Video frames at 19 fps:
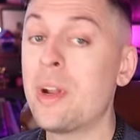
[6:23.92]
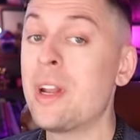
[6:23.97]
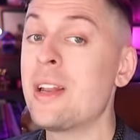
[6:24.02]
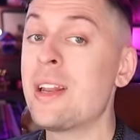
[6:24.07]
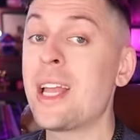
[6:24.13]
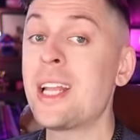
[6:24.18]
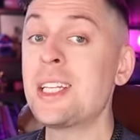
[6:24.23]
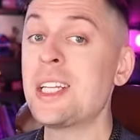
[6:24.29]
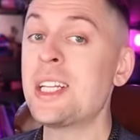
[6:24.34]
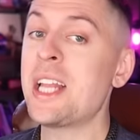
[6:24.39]
But in
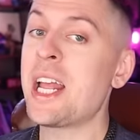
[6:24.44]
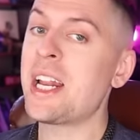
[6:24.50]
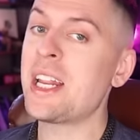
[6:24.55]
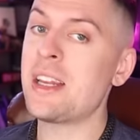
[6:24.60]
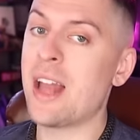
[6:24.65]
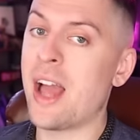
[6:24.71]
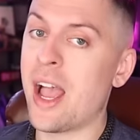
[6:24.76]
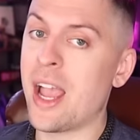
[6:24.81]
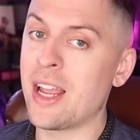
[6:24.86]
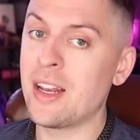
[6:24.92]

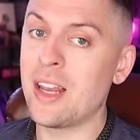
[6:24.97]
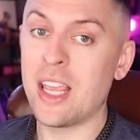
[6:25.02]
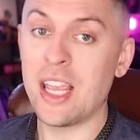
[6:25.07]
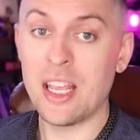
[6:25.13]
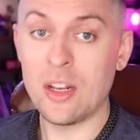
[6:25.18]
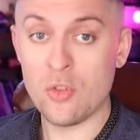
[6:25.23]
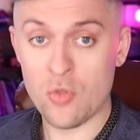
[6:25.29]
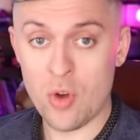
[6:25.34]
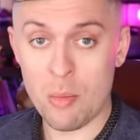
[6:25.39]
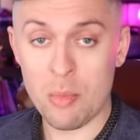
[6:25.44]
1989,
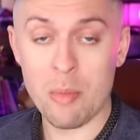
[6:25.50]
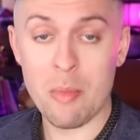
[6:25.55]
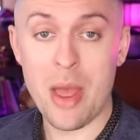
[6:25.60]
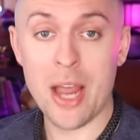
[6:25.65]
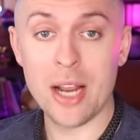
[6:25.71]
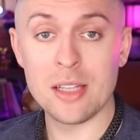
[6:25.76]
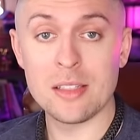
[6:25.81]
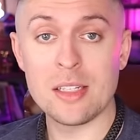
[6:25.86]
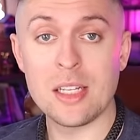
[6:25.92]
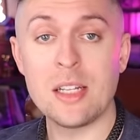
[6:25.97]
in Drummer
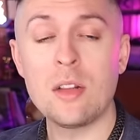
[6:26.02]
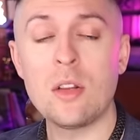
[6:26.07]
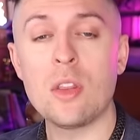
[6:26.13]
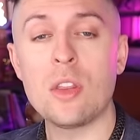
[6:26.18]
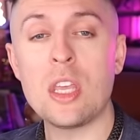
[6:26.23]
Magazine,